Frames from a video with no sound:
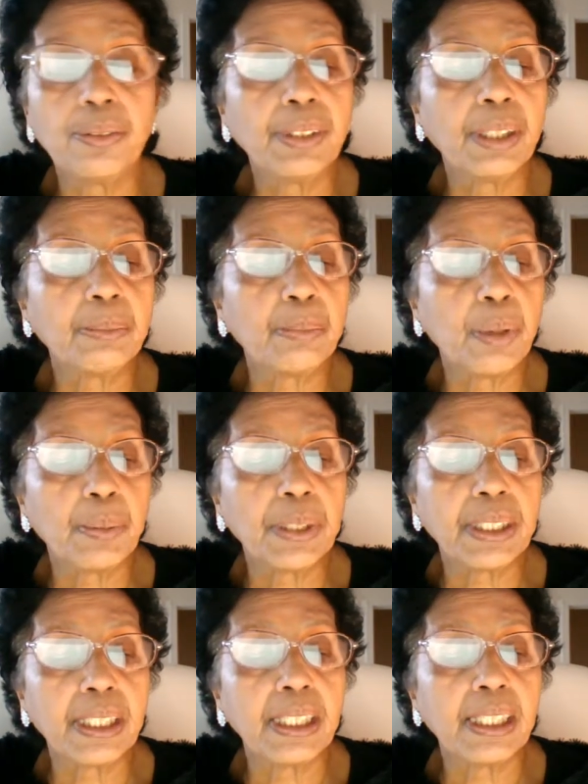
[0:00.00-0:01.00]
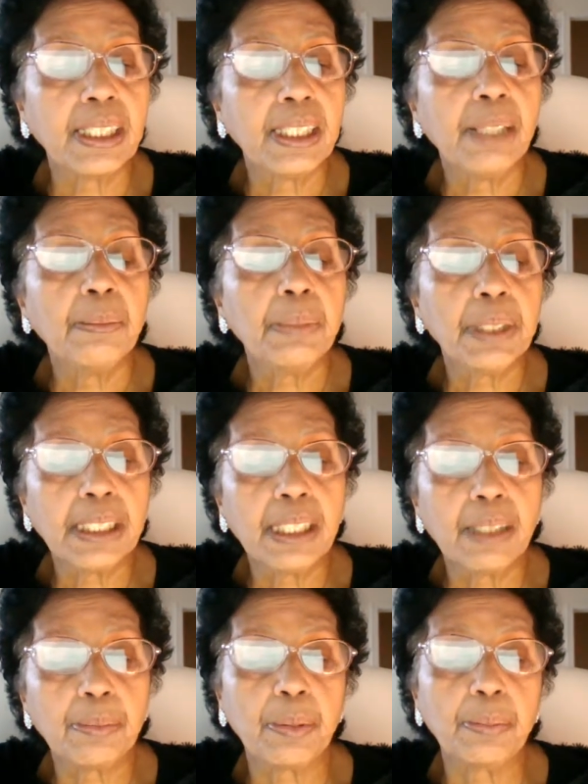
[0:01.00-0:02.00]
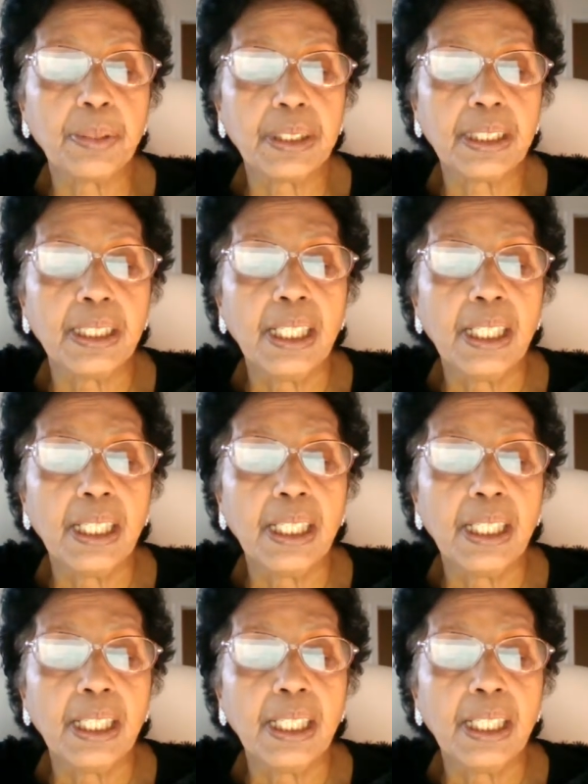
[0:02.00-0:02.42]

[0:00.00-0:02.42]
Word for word: that property, particular property.